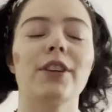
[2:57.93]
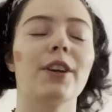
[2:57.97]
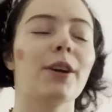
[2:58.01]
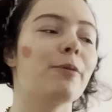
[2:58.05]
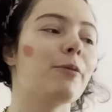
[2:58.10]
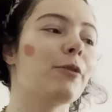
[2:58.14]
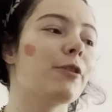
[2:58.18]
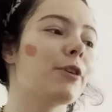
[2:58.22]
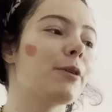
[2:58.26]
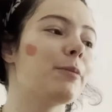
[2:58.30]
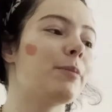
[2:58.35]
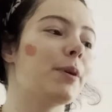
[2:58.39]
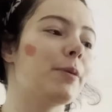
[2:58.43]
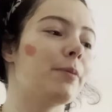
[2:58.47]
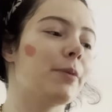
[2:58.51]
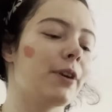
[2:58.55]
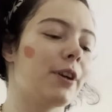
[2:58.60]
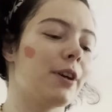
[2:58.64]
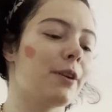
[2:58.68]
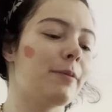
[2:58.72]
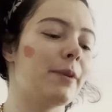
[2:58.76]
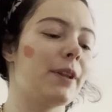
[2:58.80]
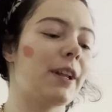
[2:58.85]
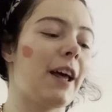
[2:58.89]
I'm worried people are
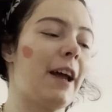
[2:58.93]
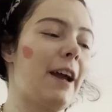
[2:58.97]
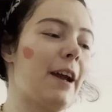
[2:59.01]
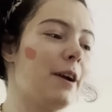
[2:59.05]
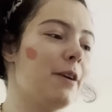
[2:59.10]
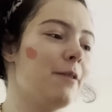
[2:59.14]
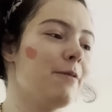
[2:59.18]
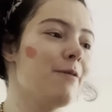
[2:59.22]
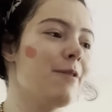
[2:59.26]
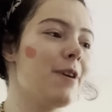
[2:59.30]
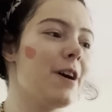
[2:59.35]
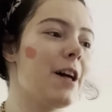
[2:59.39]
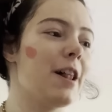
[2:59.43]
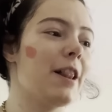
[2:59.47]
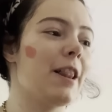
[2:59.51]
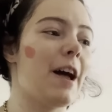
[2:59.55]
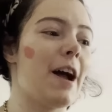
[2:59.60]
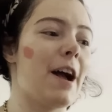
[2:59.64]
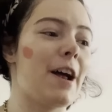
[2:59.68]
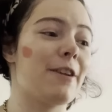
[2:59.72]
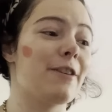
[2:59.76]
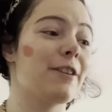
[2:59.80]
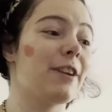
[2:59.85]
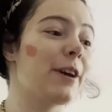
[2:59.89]
going to be like, well,
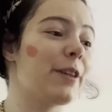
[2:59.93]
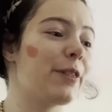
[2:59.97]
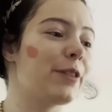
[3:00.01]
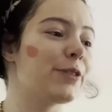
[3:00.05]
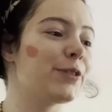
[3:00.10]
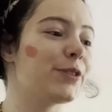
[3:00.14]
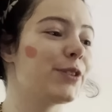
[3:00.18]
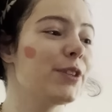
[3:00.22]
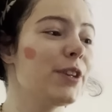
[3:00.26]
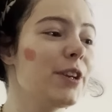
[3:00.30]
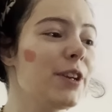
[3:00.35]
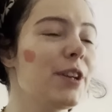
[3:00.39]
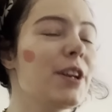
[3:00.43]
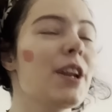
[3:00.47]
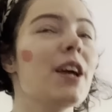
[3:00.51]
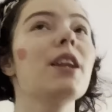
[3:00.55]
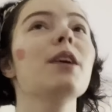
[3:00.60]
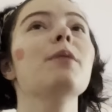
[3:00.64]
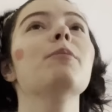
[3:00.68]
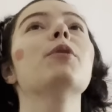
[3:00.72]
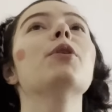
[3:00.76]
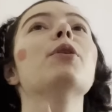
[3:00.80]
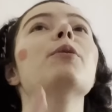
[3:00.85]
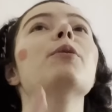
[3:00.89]
I don't like the zine anymore